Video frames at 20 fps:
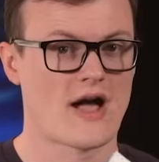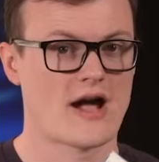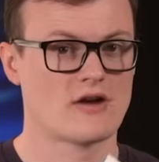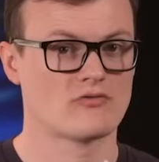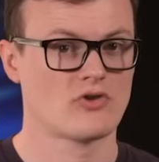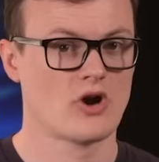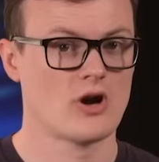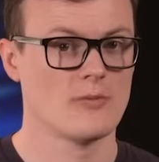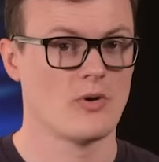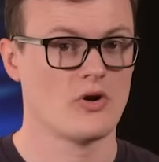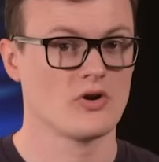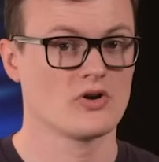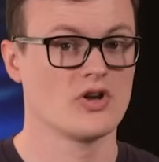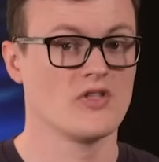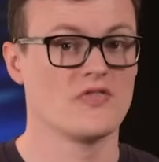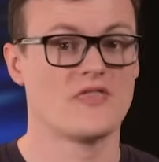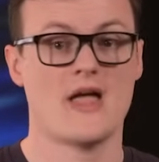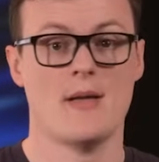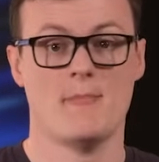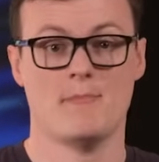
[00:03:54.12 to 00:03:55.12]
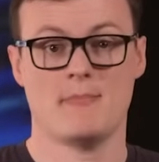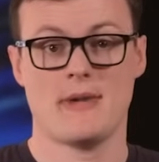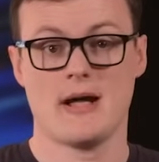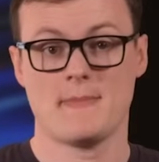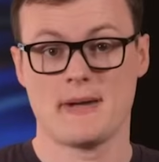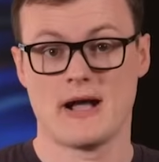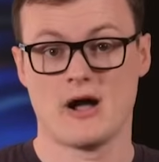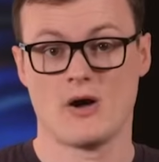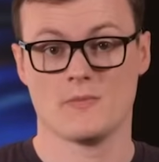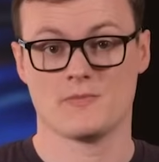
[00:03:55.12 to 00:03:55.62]
that robot could then
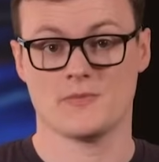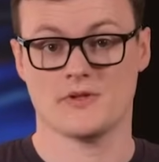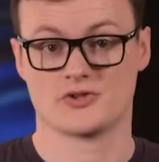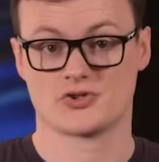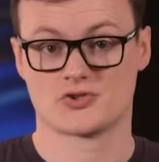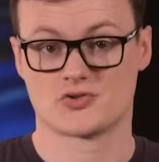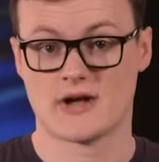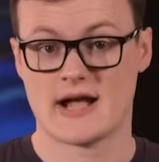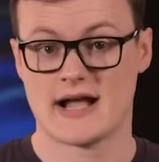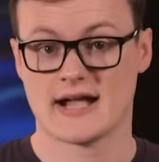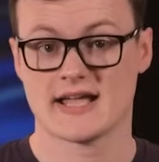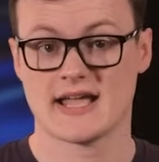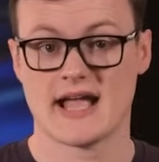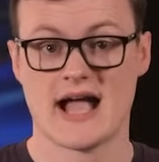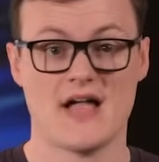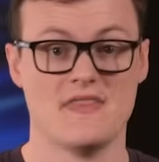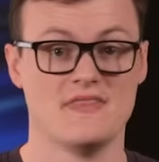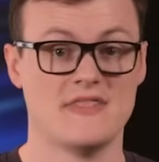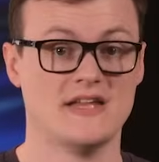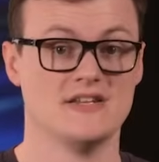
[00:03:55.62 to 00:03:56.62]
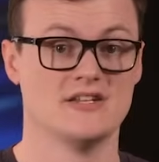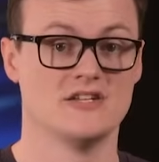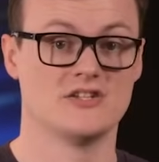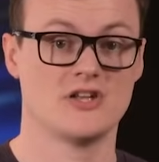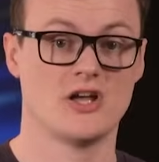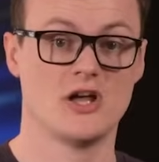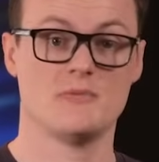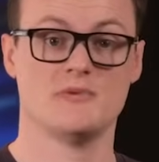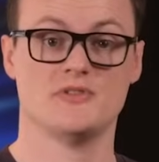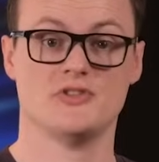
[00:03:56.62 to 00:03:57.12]
map out the track and then
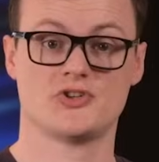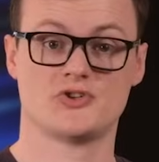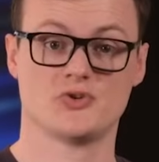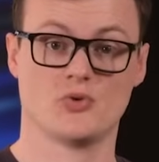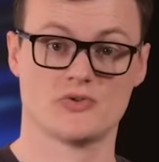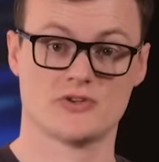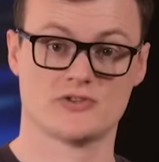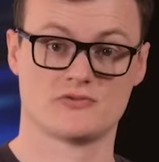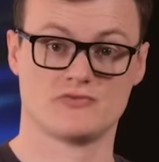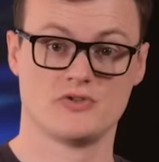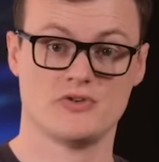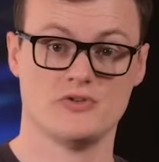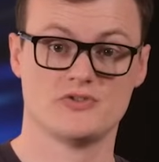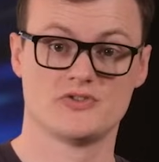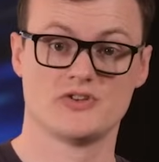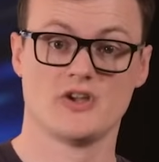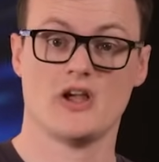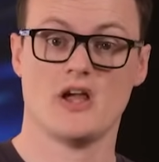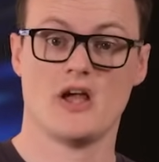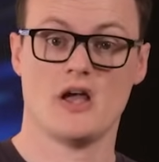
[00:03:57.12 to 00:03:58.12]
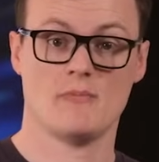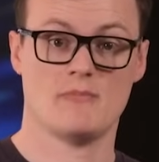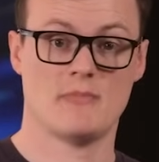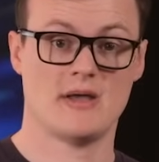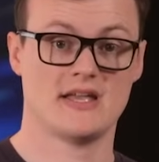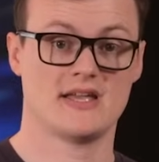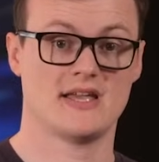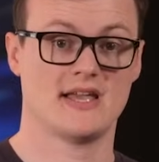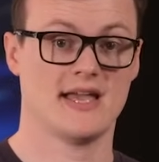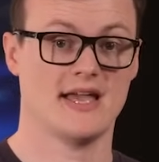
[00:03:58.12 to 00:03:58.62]
determine the shortest route,
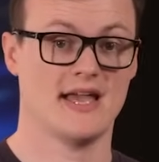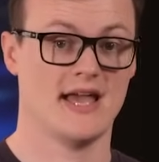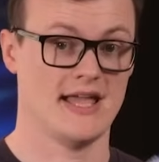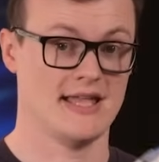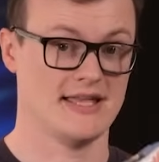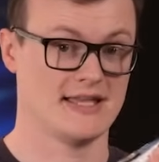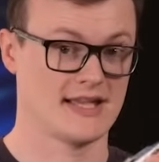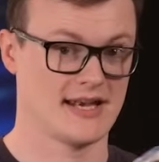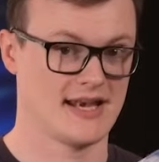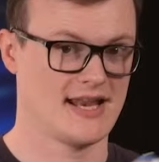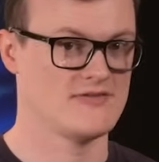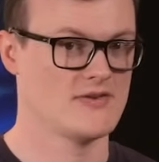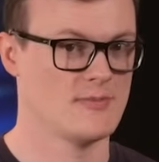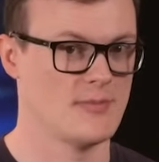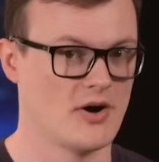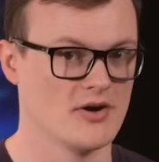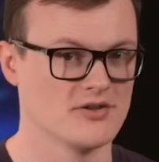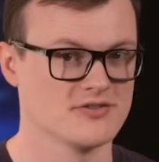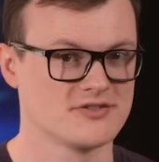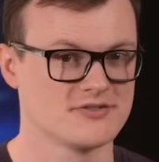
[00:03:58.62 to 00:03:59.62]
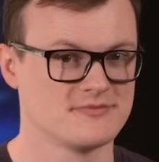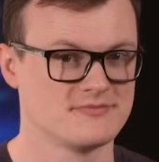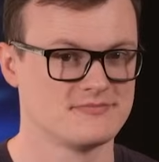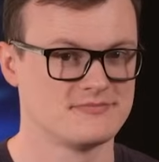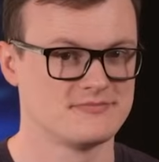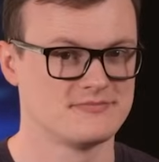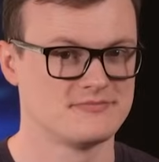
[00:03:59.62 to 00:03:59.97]
making it a clever bot.